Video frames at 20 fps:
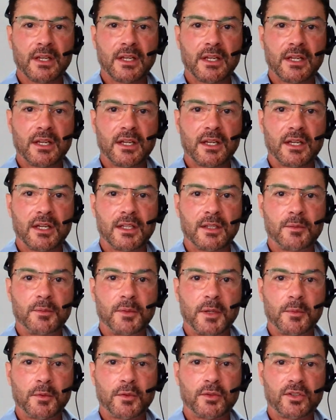and
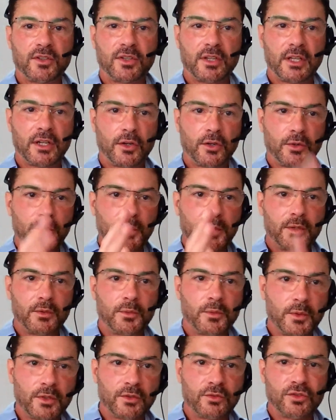people just said, oh, we
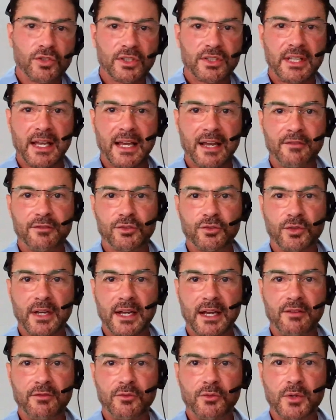just have to
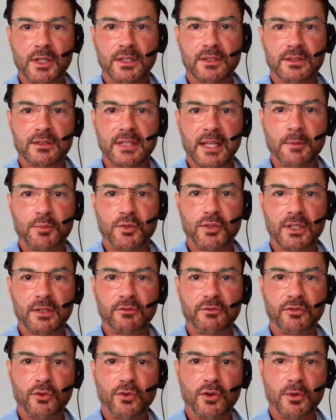have one
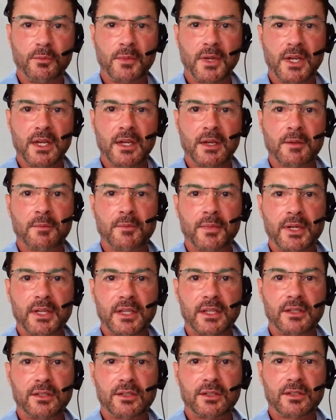separate form,
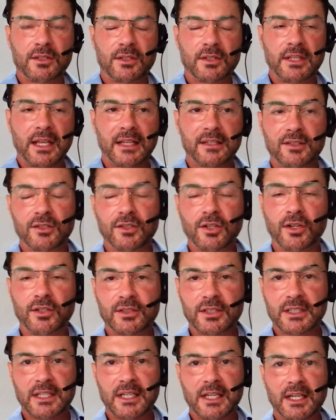but that's not
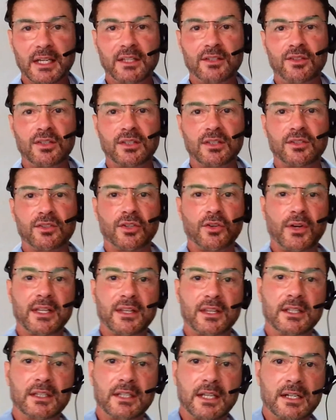the case. So I
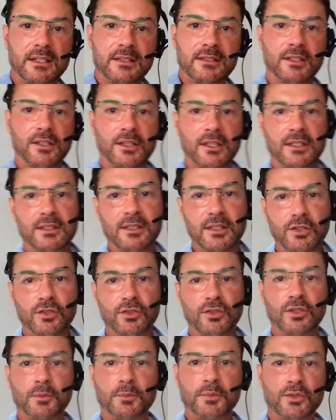think that is a
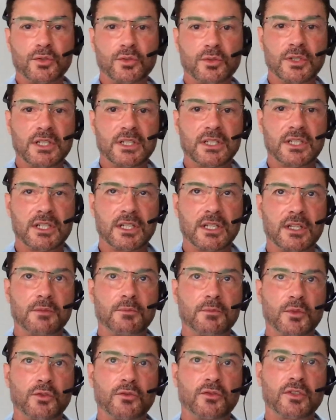good opportunity
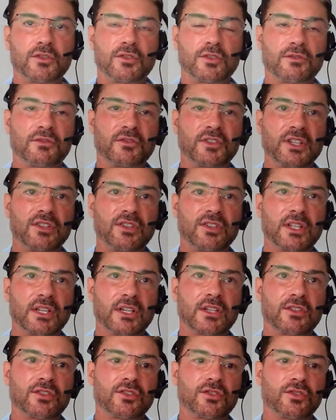moving to
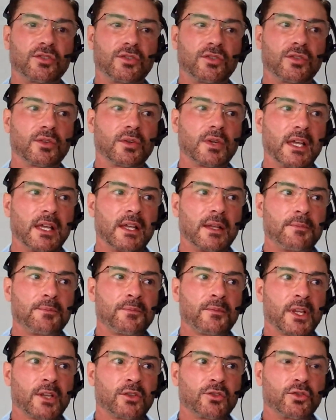V6
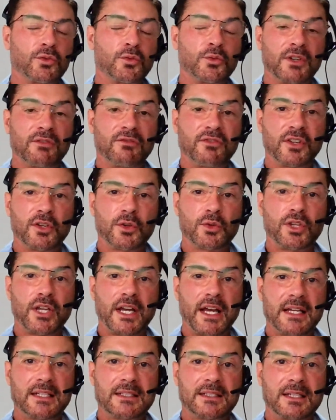to review
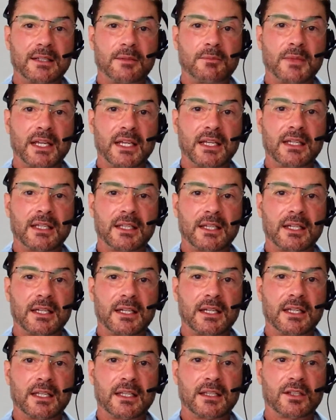that and
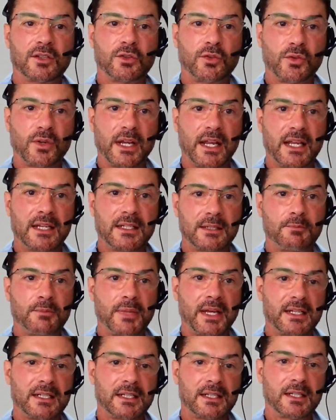create a
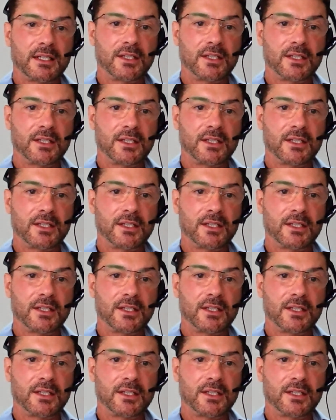better